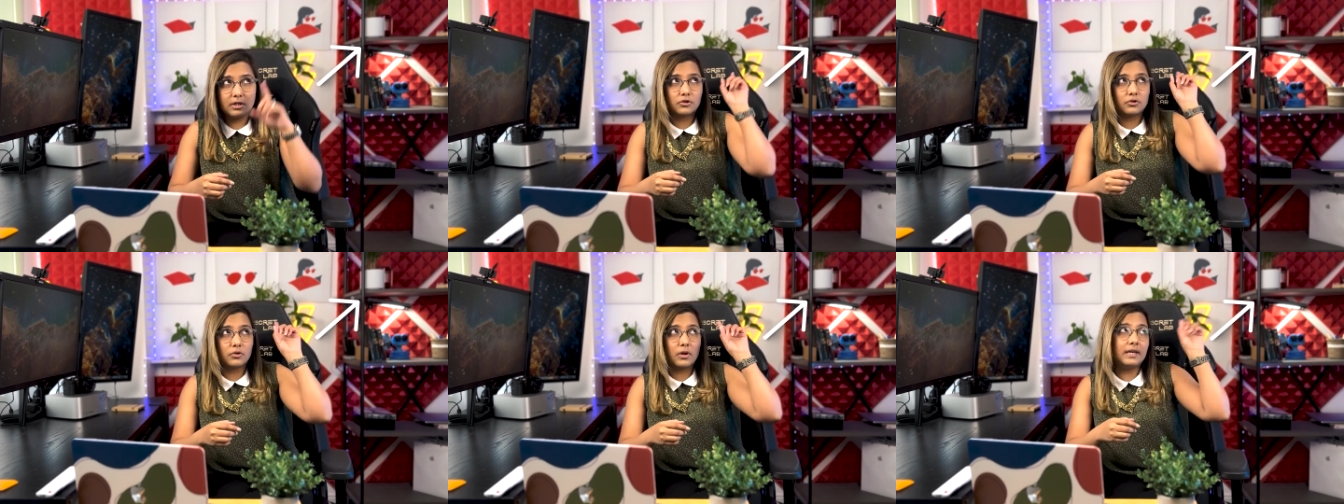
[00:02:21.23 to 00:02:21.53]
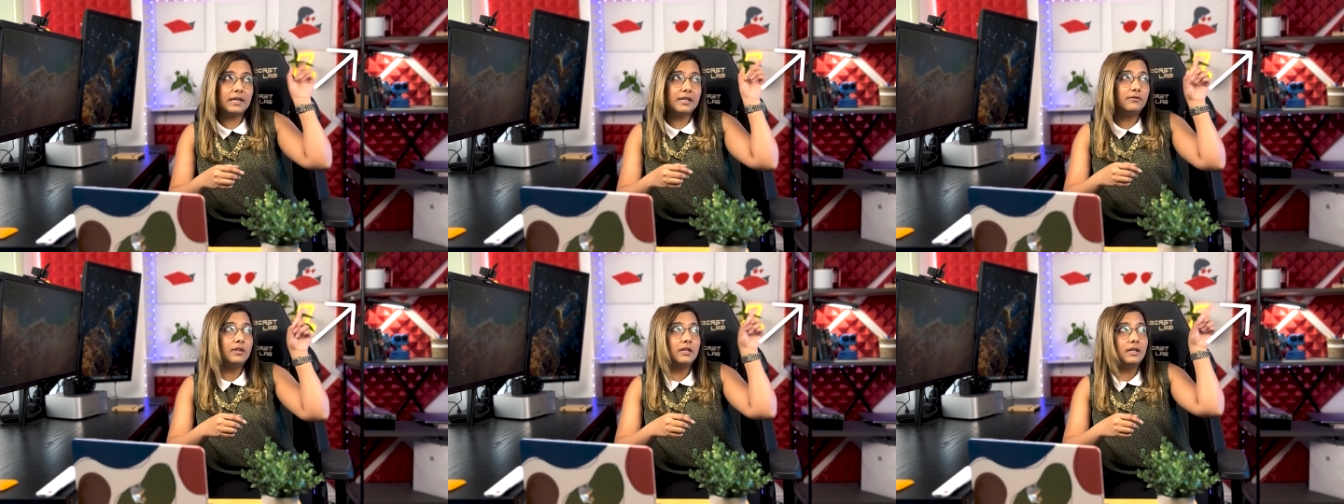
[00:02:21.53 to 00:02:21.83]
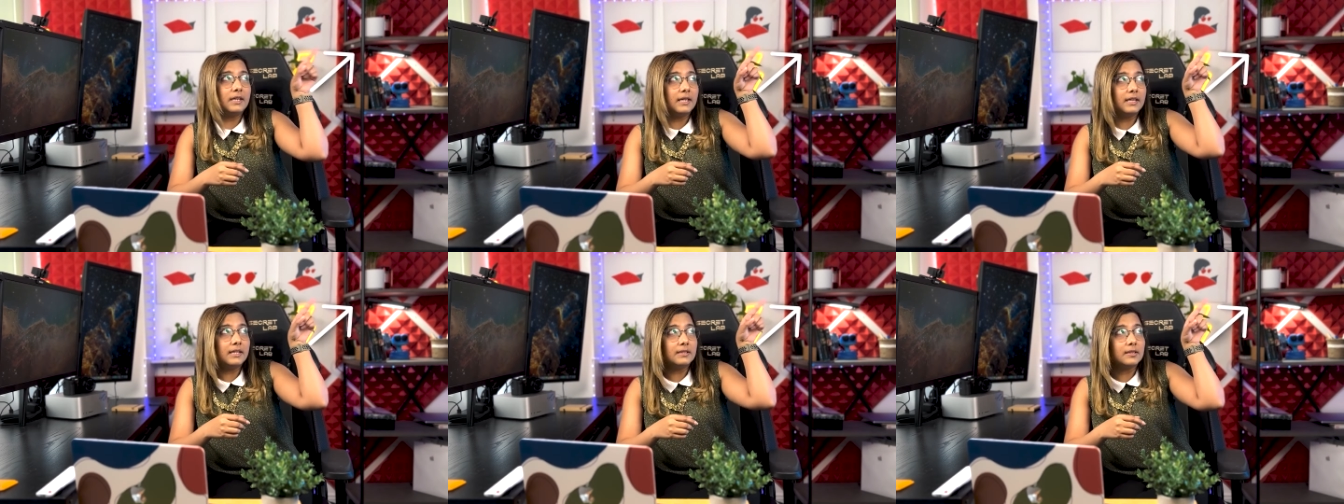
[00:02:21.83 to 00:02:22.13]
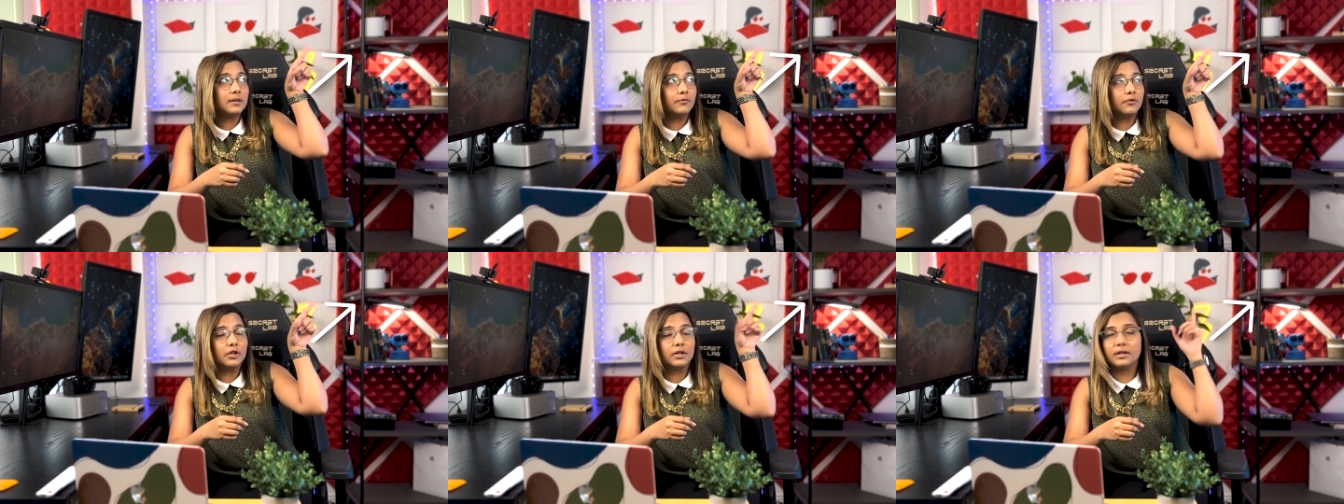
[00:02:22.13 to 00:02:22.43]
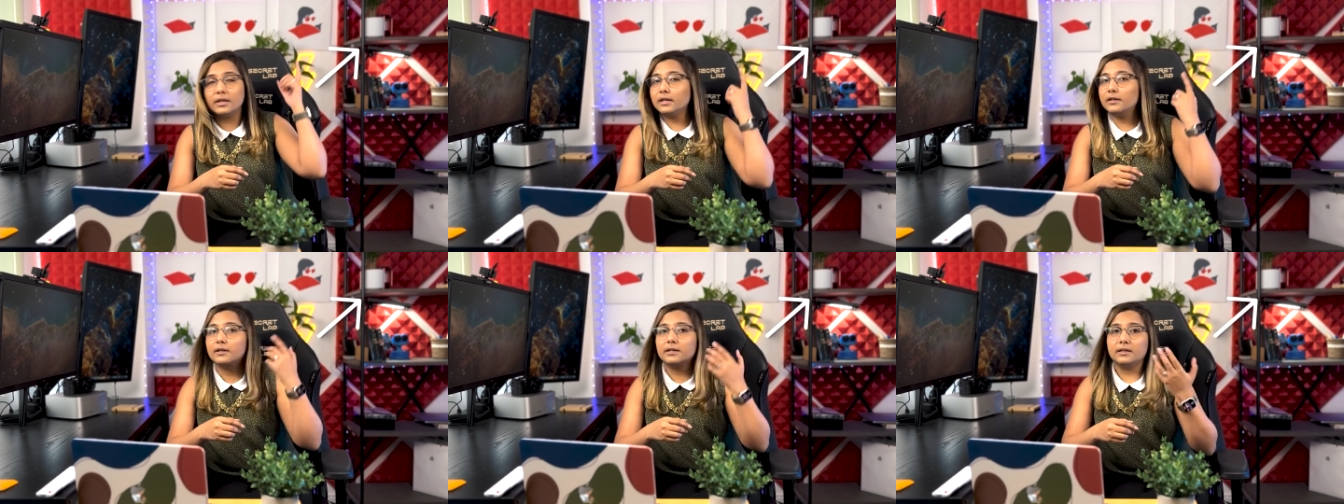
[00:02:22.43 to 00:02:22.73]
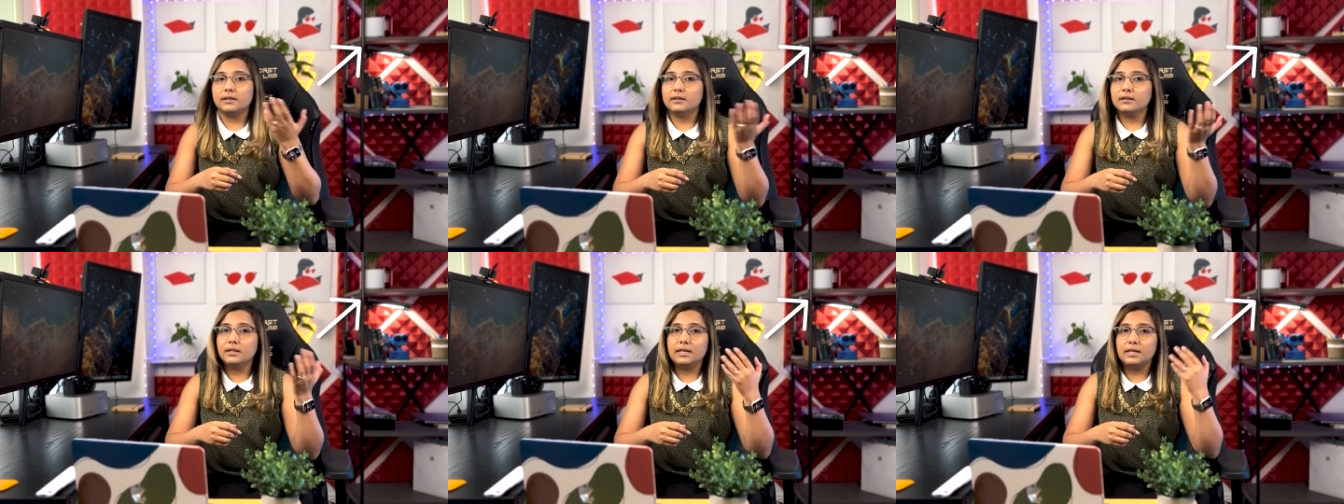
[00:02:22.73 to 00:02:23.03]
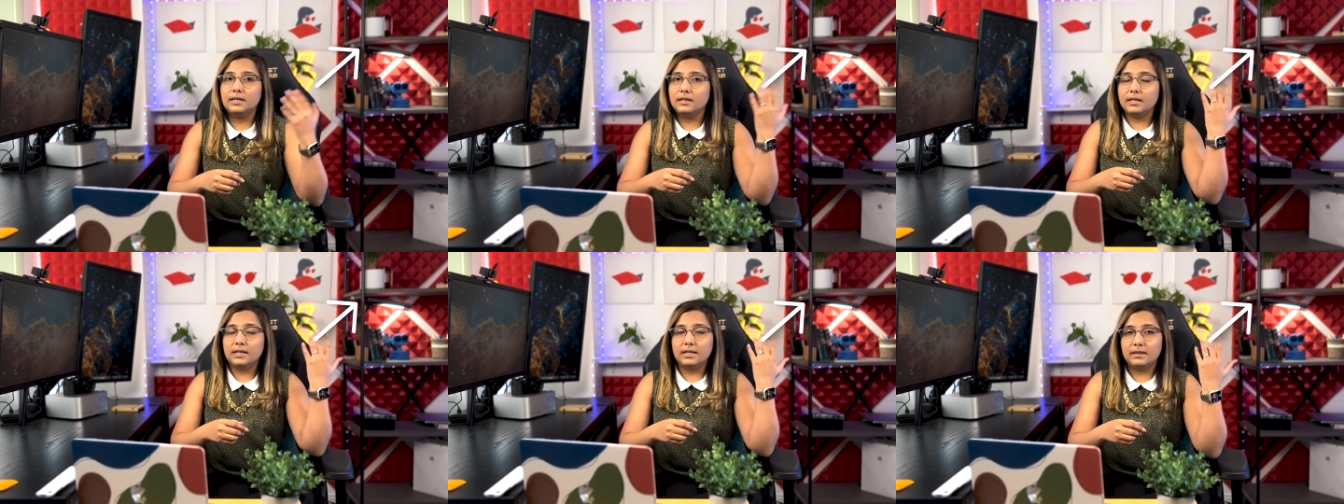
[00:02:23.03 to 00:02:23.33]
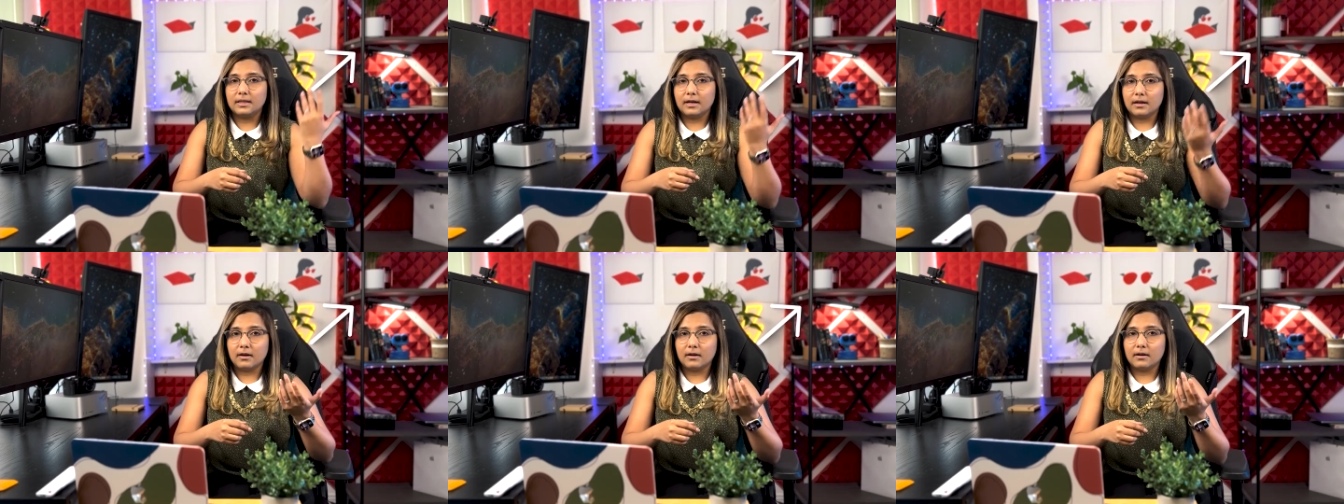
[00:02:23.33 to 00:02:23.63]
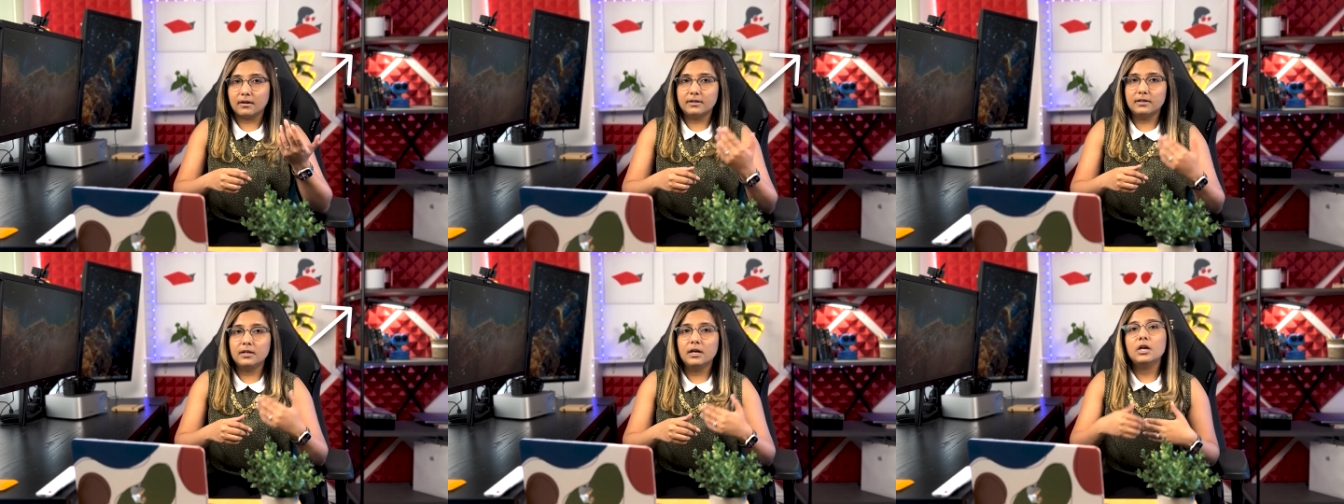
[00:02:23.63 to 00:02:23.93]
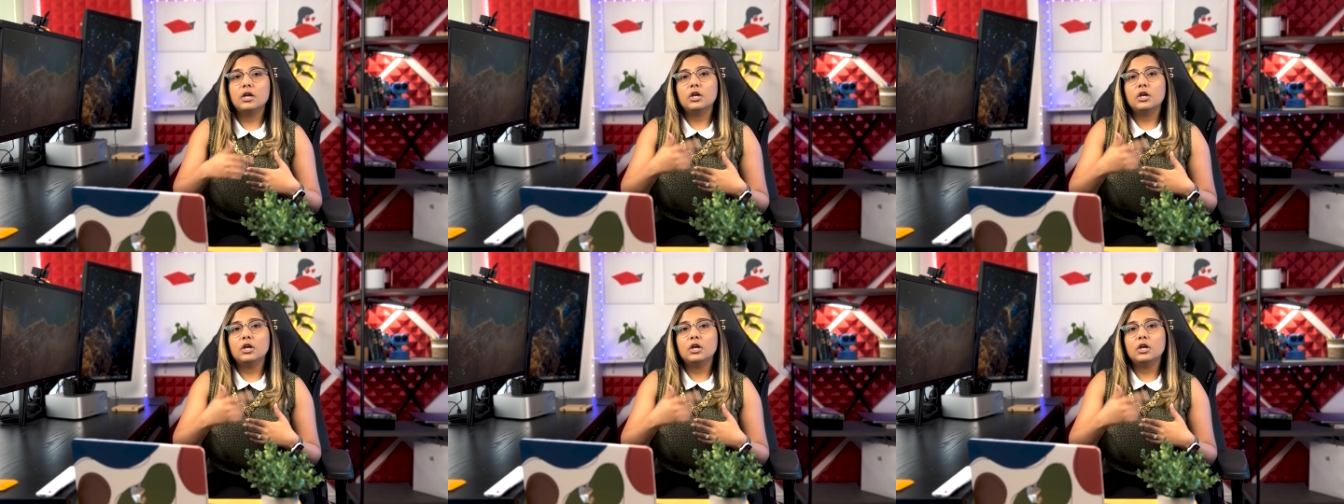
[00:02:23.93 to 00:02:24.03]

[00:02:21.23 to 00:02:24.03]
So I'll leave the link somewhere here in, in, in the card.